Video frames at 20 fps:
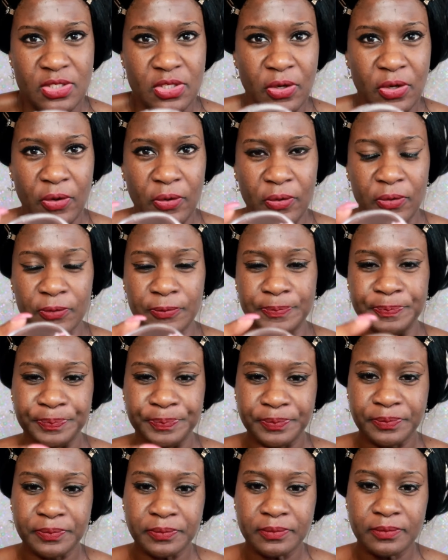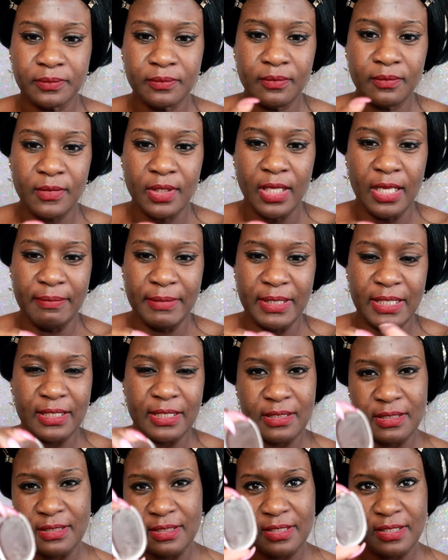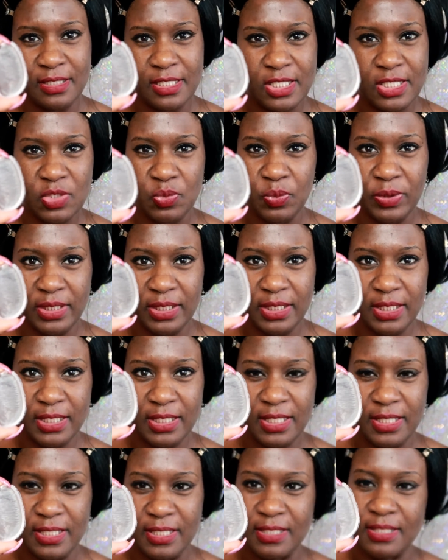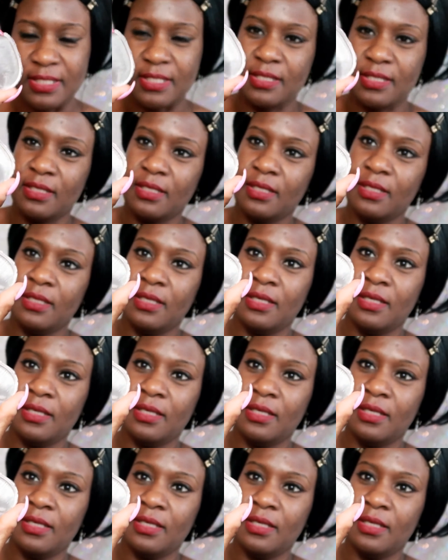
So, I mean, this is what it is.